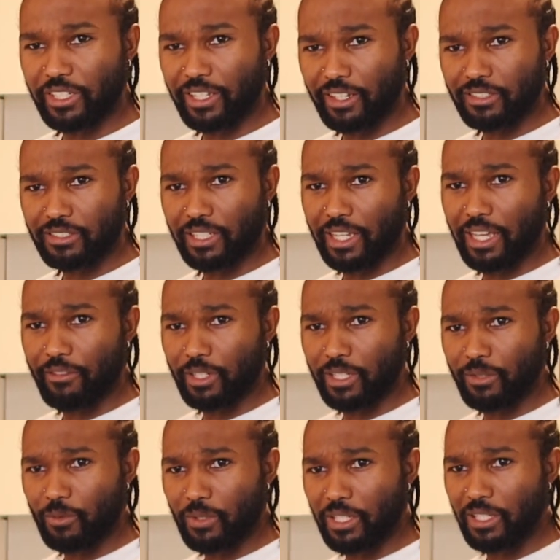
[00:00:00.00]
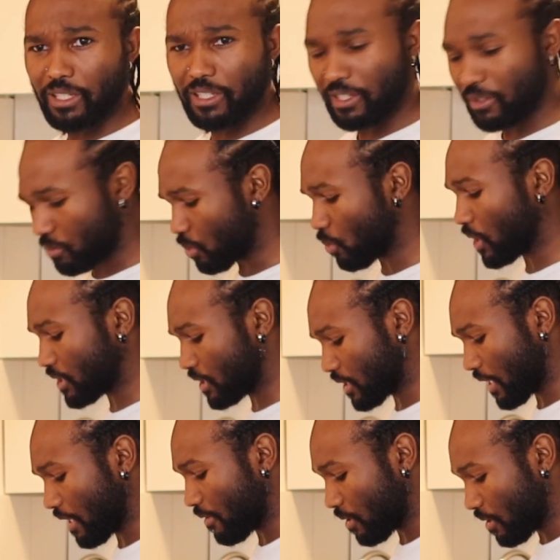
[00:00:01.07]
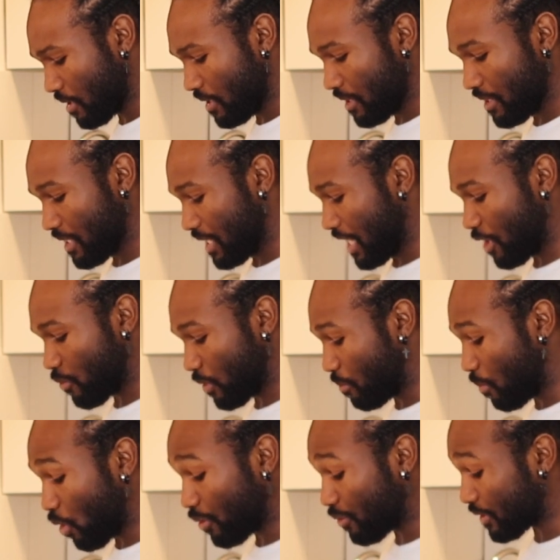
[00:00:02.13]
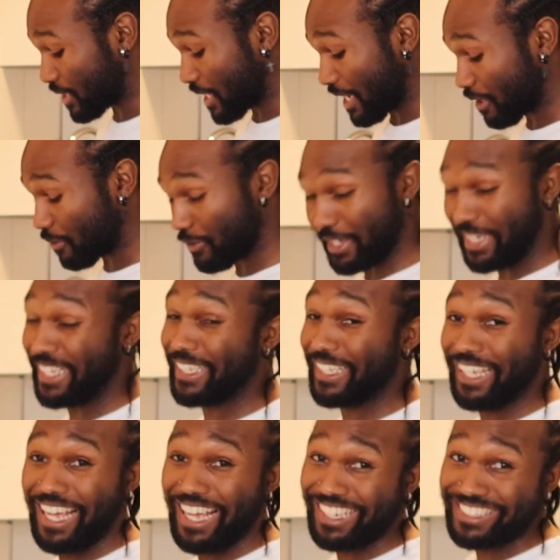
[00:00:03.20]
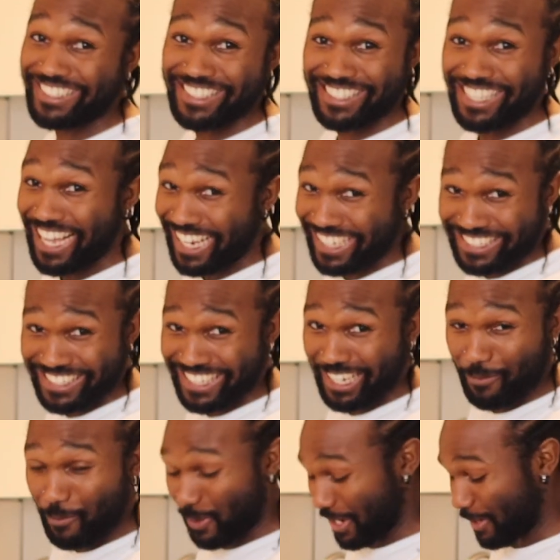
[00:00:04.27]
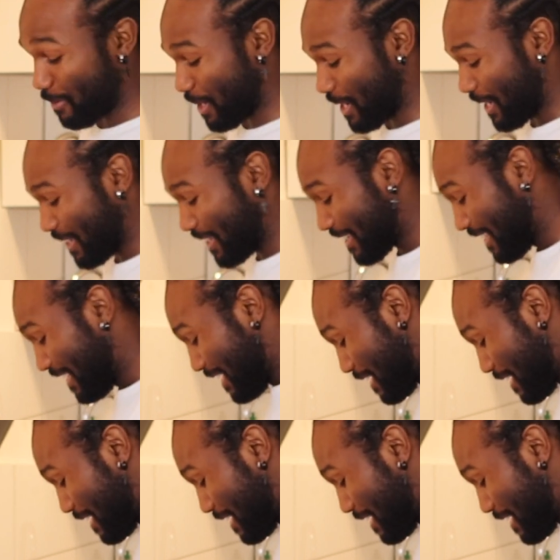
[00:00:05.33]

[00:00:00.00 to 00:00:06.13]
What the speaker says: it together, didn't we? We watched it together and we both was like feeling the exact same way about